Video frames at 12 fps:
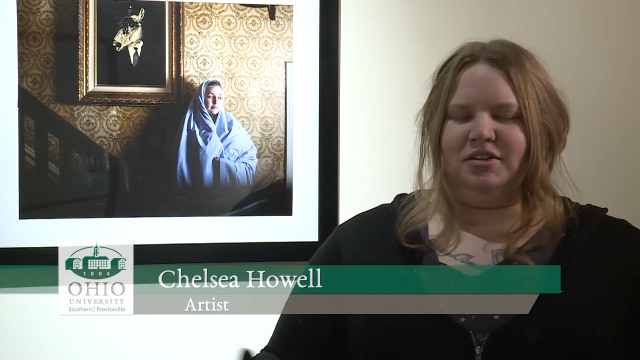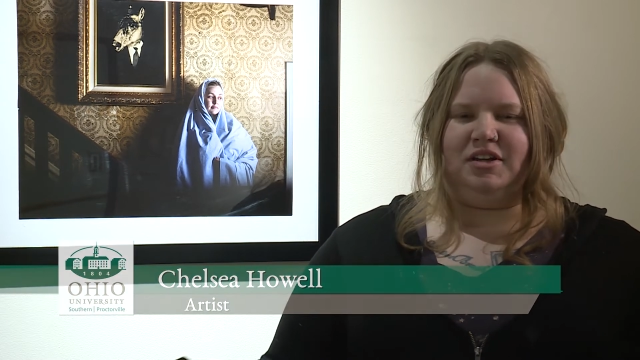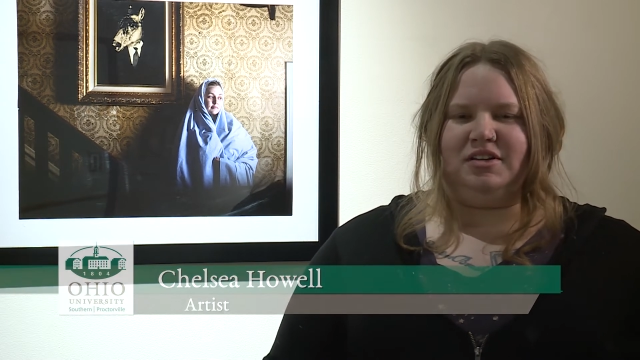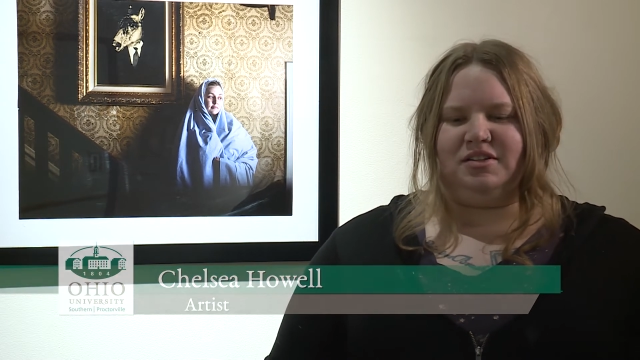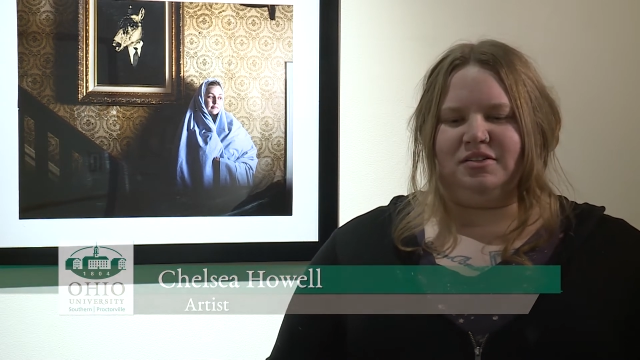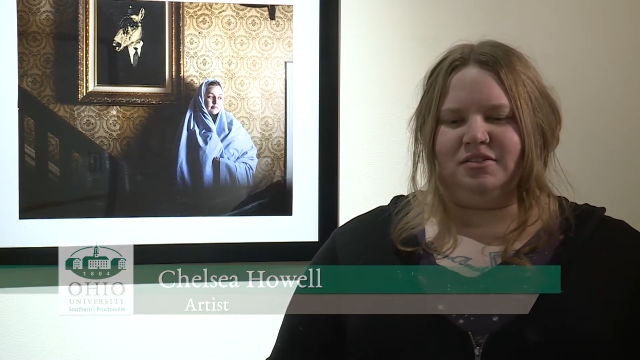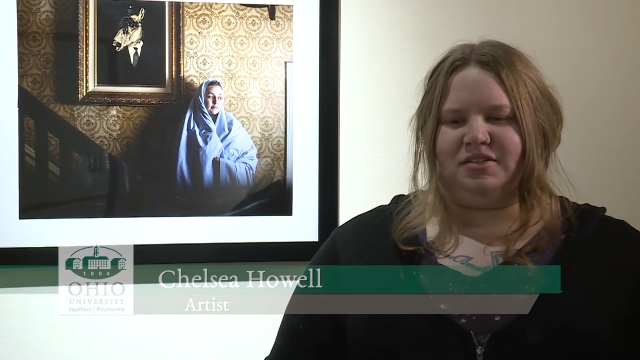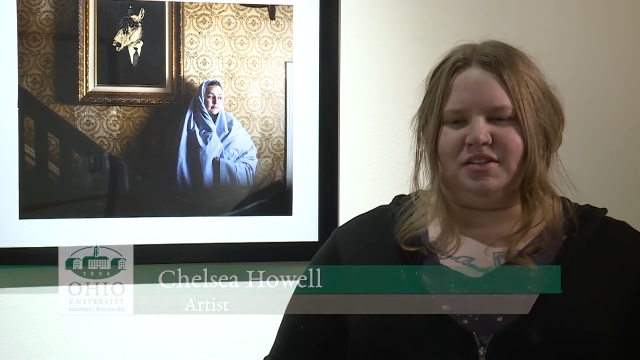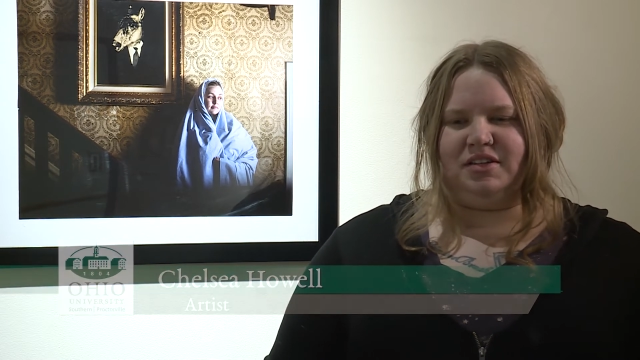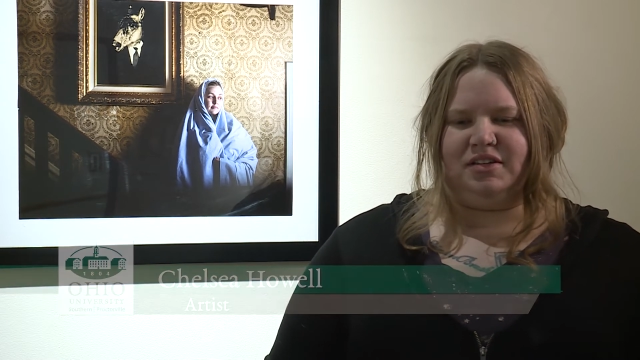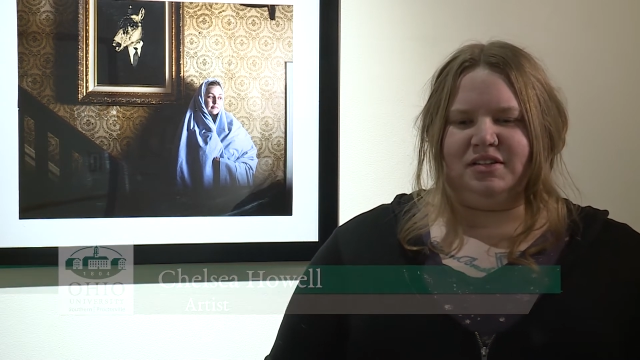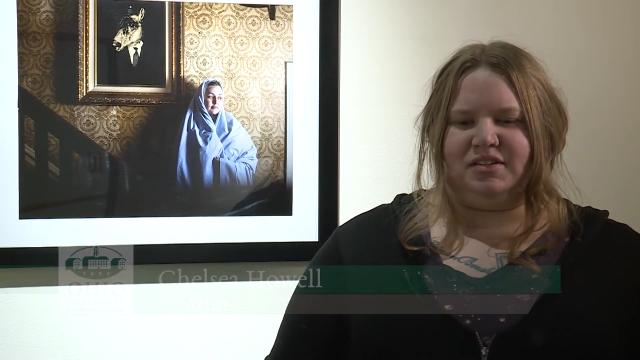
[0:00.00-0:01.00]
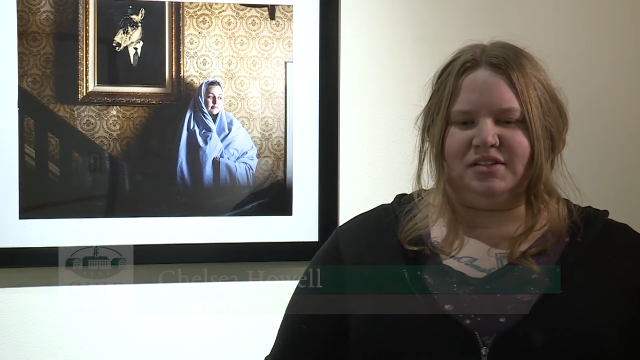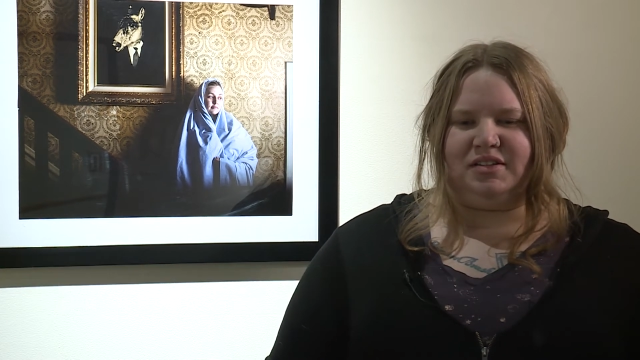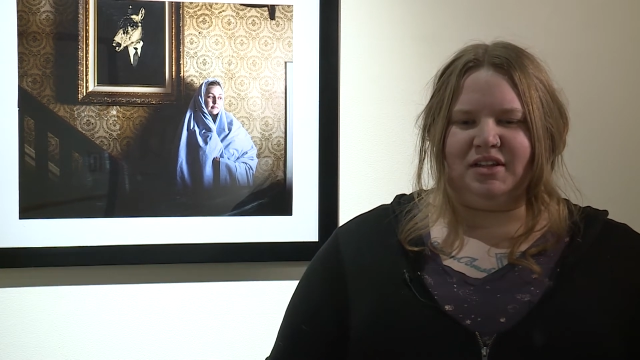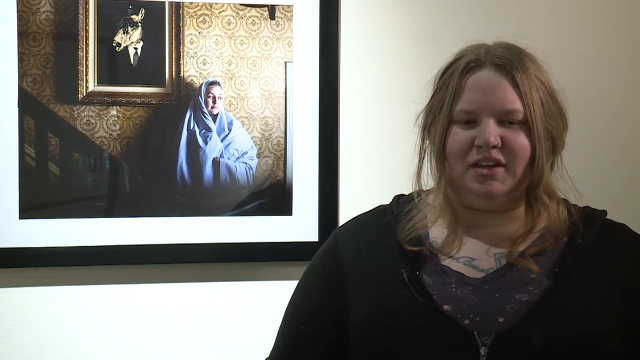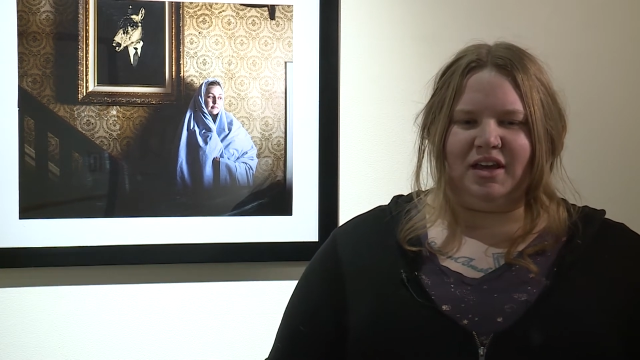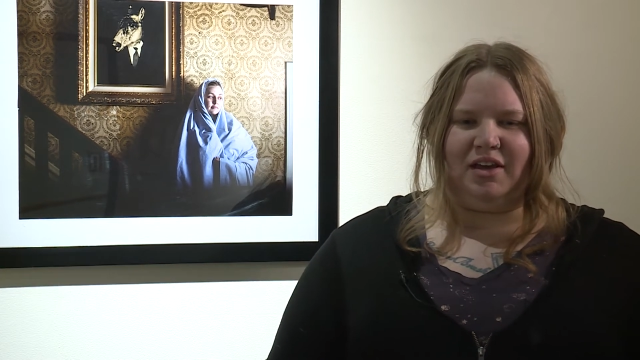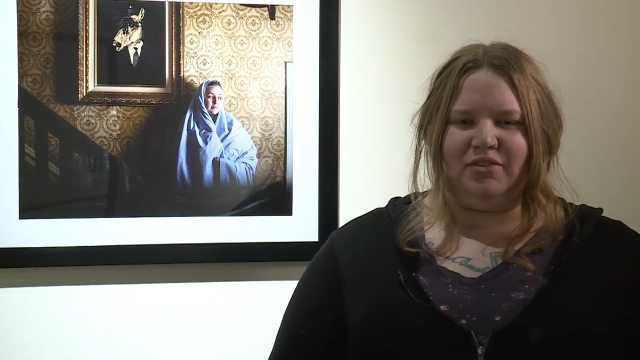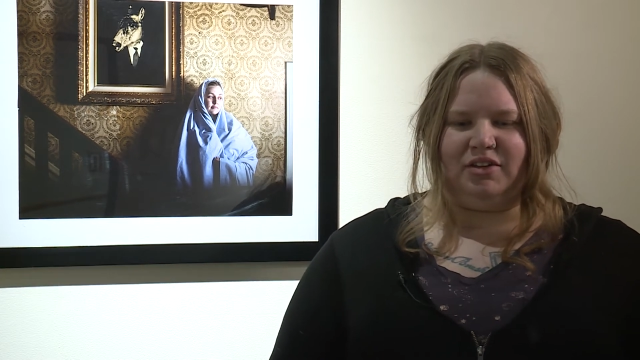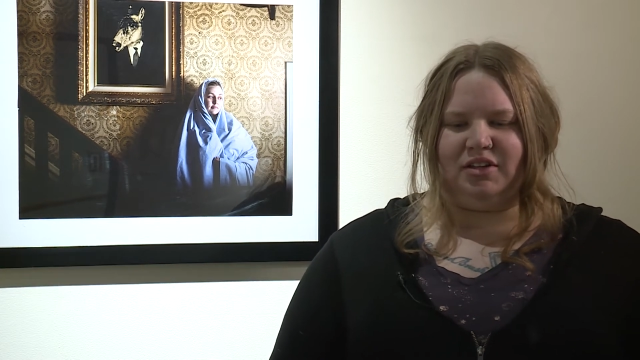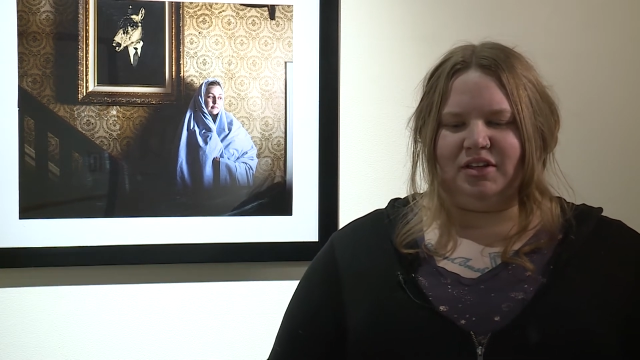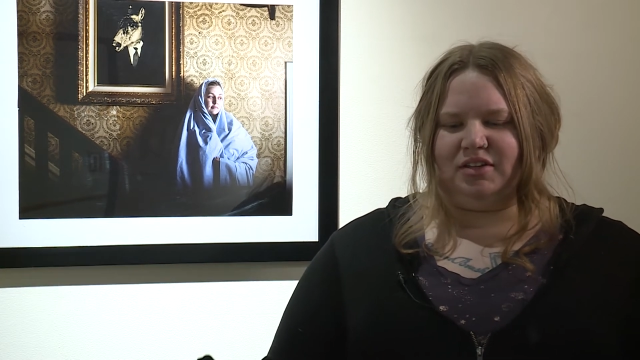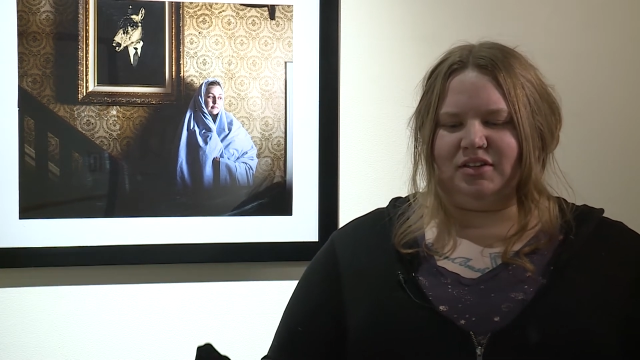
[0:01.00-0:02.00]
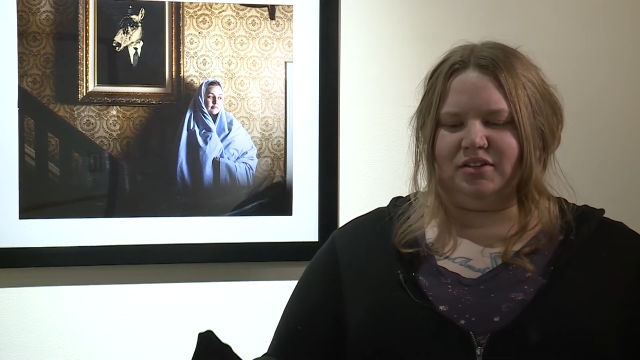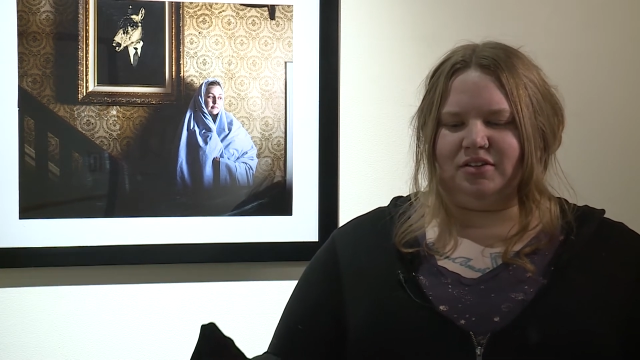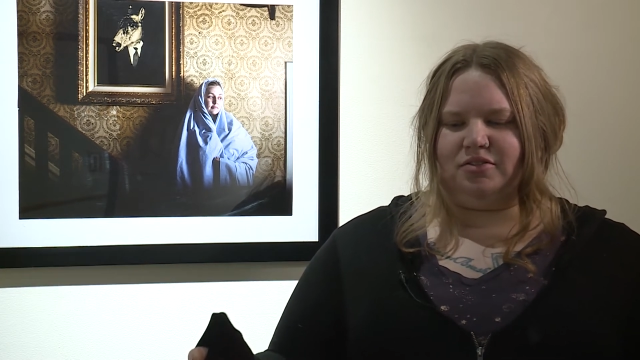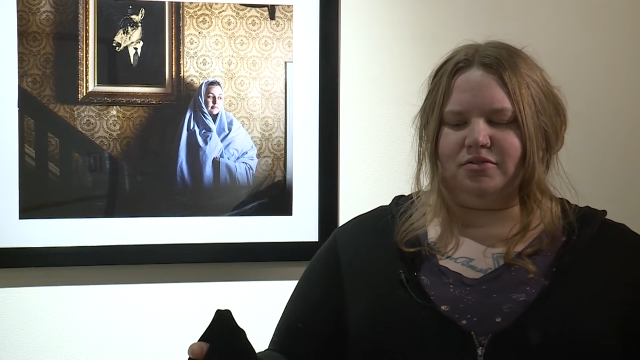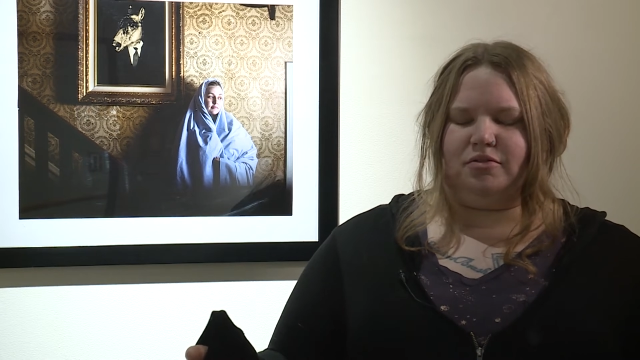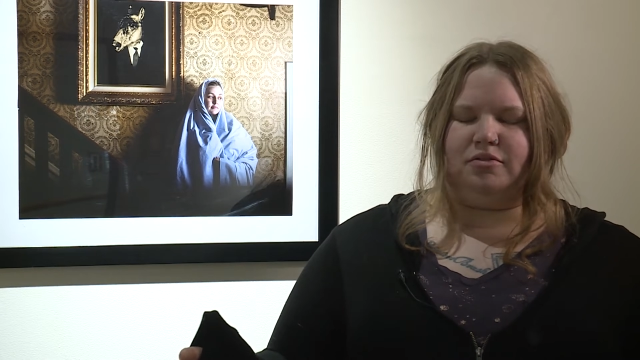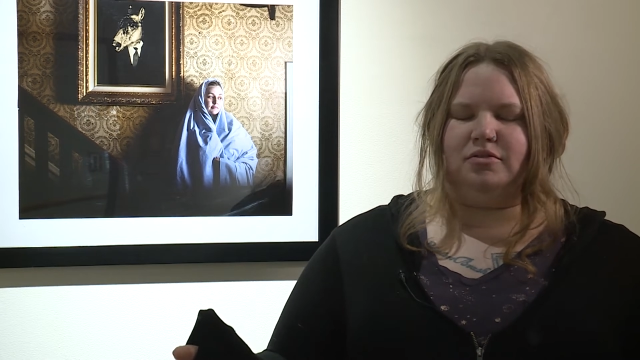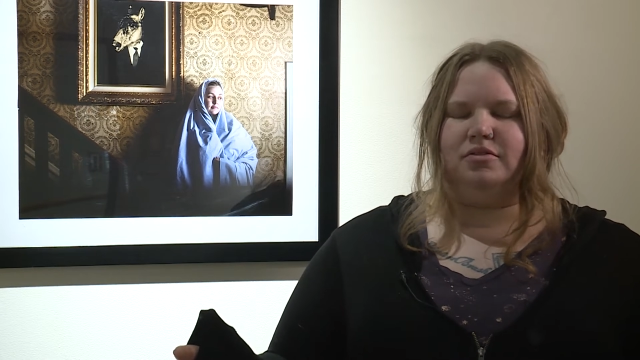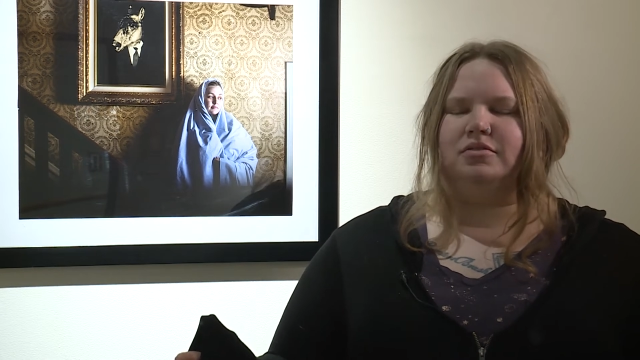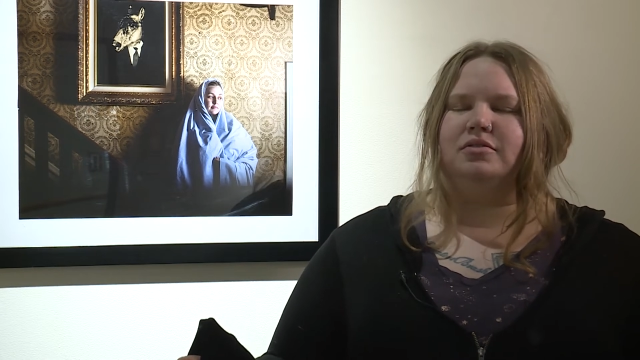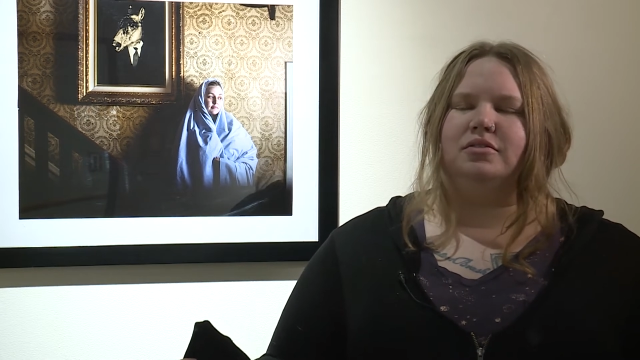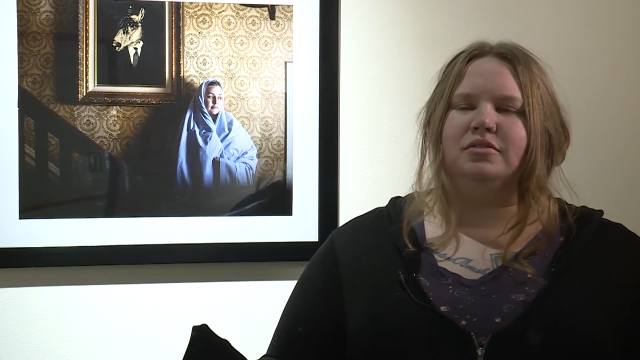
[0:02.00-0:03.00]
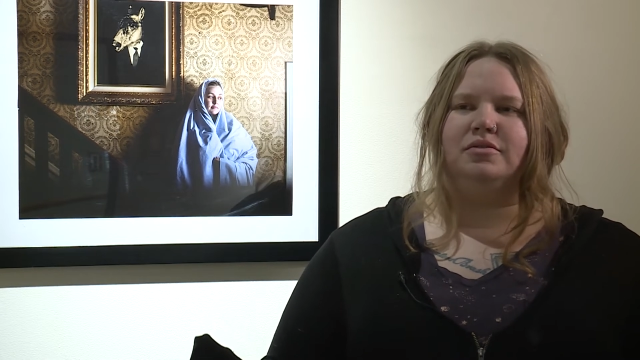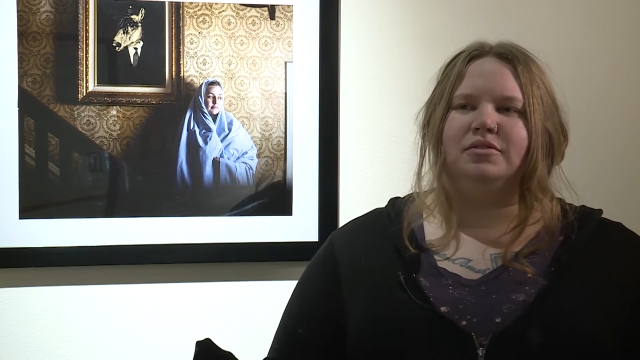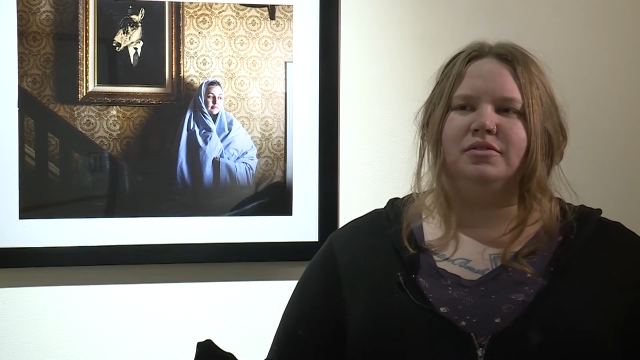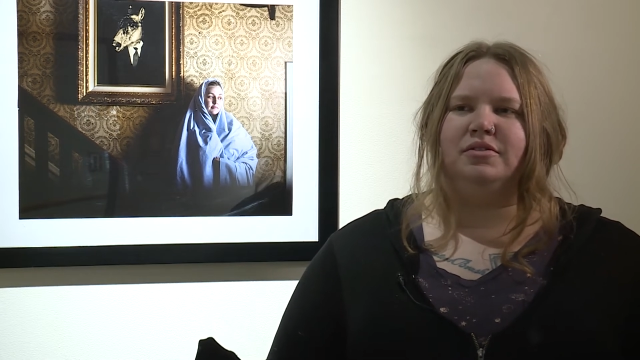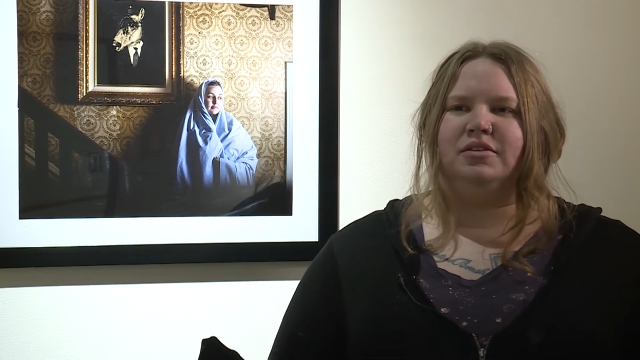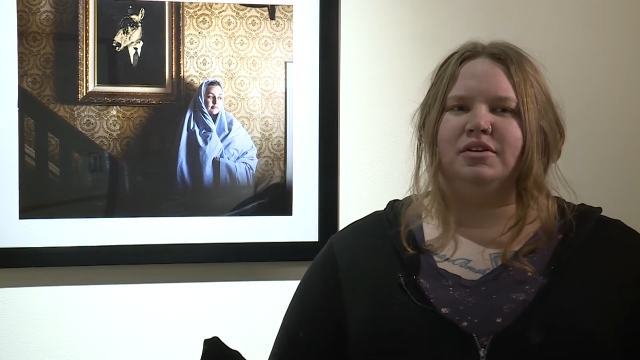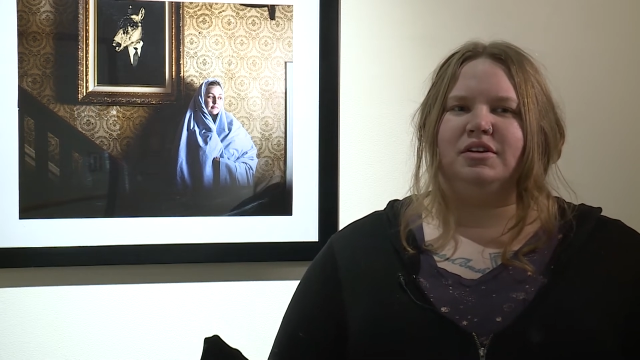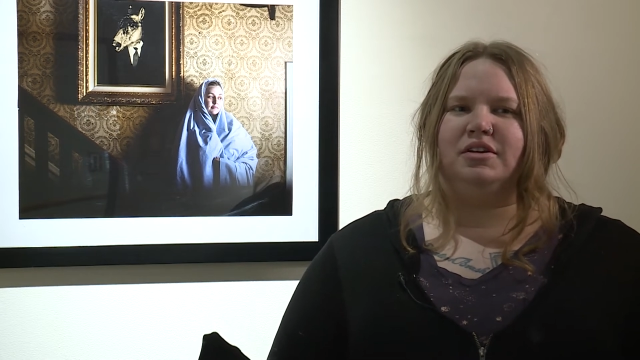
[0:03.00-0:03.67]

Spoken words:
nice little scenes and like having like control over